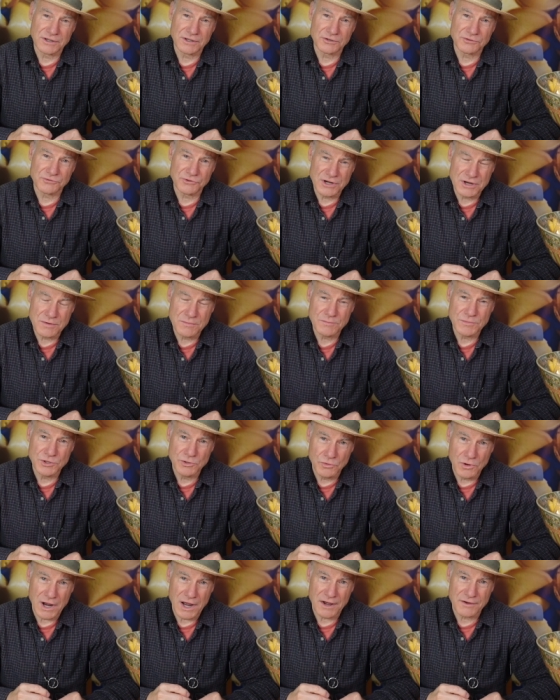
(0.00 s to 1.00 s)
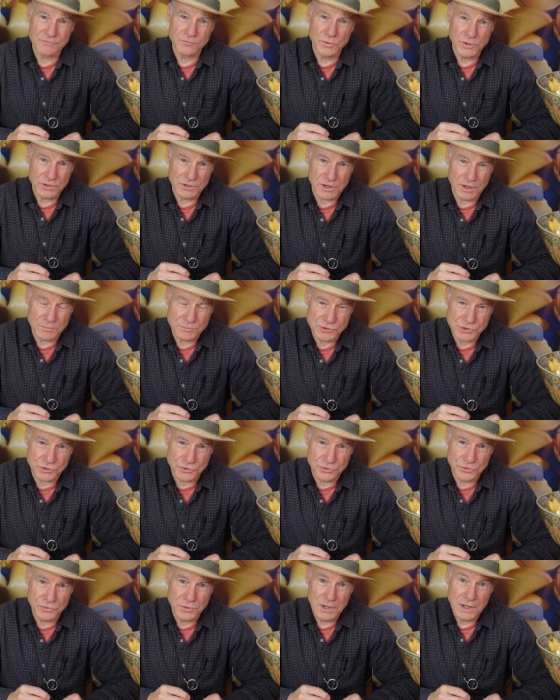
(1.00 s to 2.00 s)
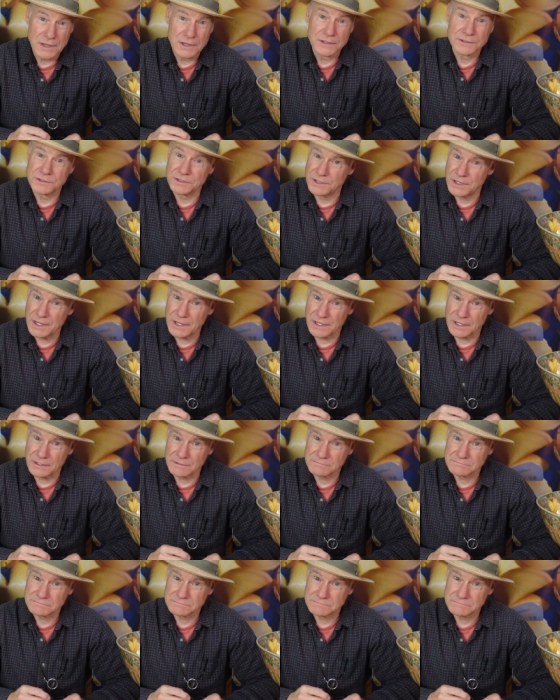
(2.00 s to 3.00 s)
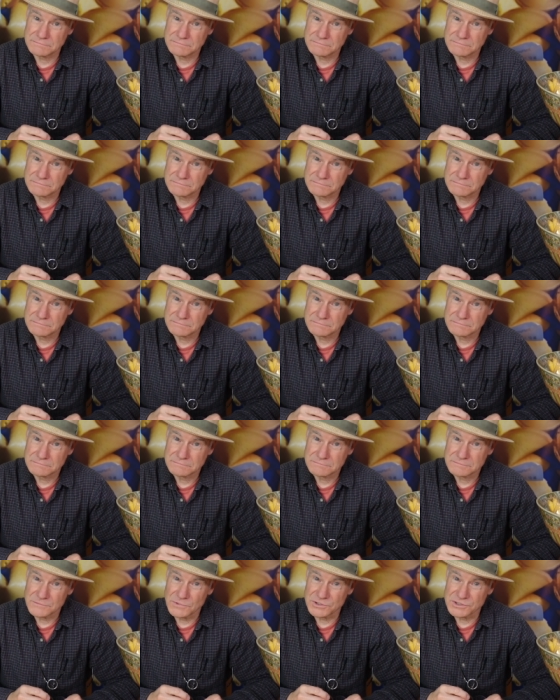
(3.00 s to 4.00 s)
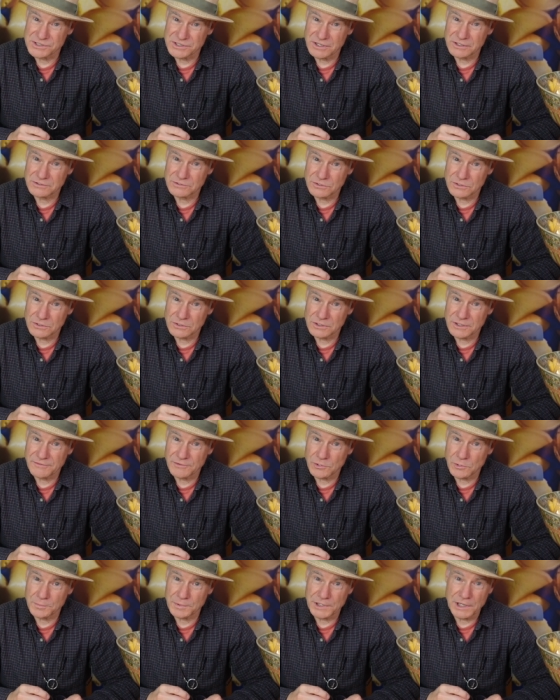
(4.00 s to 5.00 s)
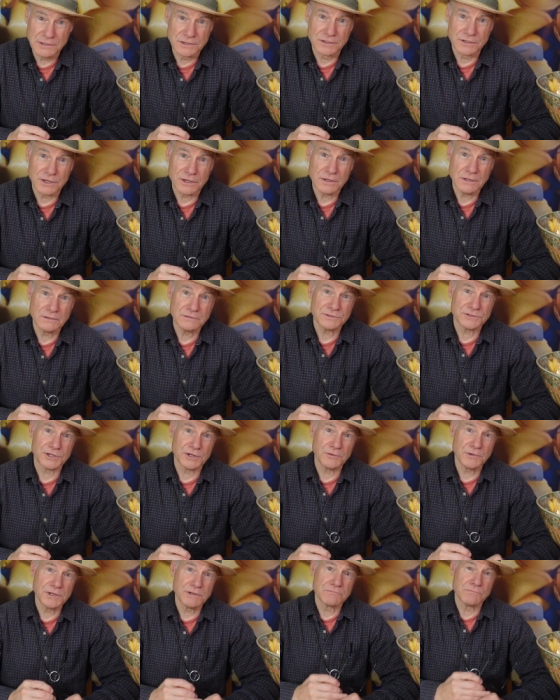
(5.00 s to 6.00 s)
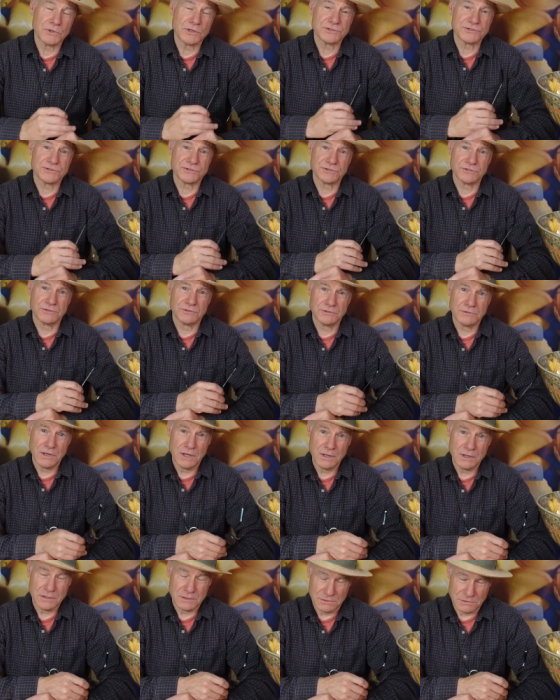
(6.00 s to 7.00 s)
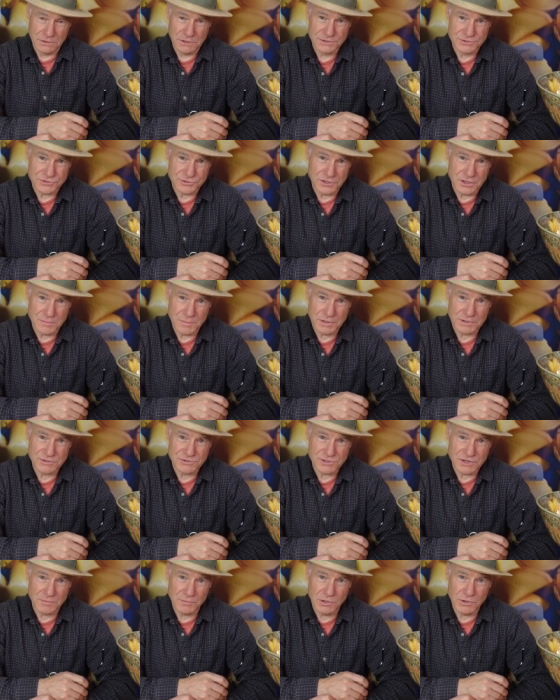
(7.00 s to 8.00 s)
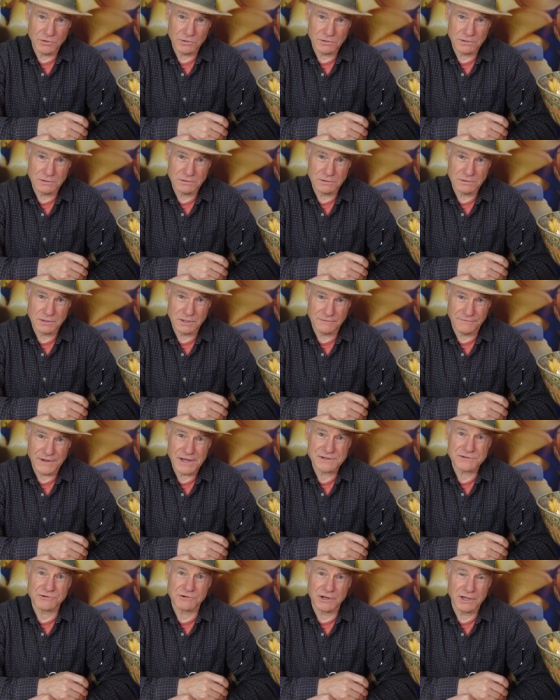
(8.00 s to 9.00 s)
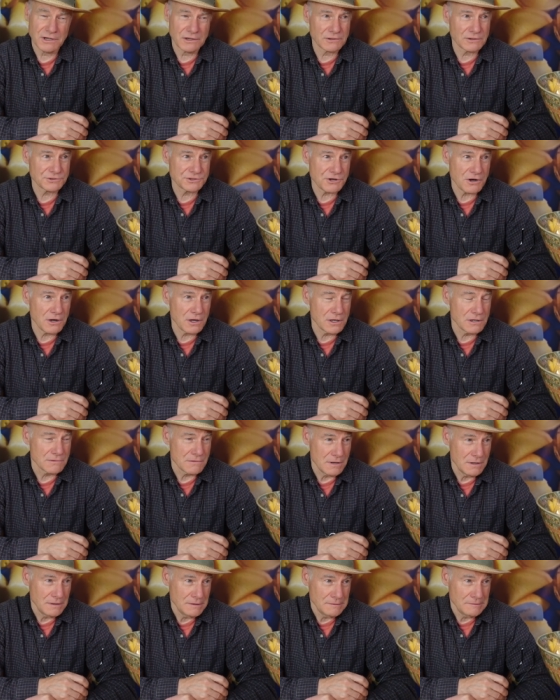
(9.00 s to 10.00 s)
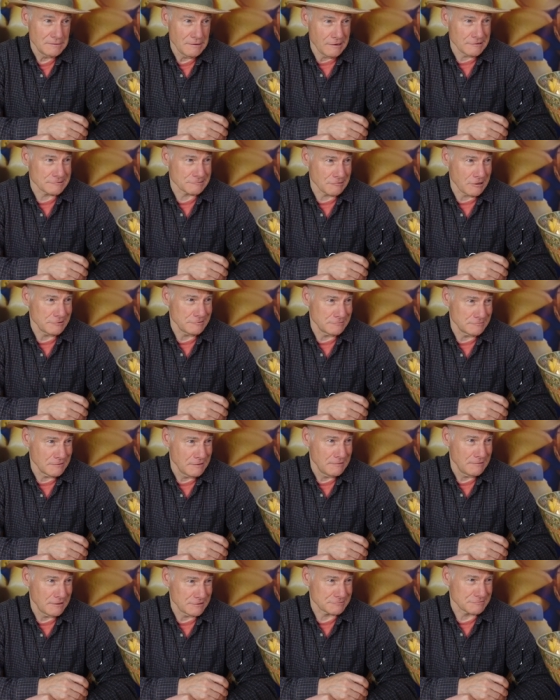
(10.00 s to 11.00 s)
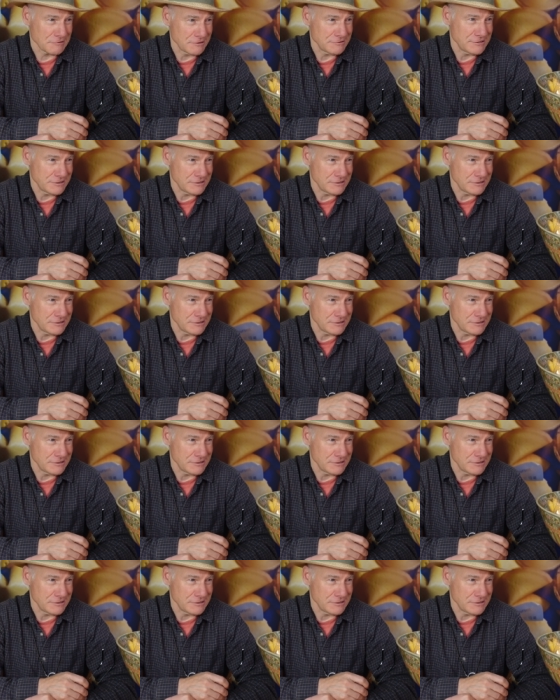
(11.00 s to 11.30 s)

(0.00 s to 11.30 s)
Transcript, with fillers: the dream you have will come true today. Let's not uh, leave it open ended there, shall we? Let's uh, well, let's try to make this come along uh, a little faster, eh, Uncle Charlie? That's right. That's right,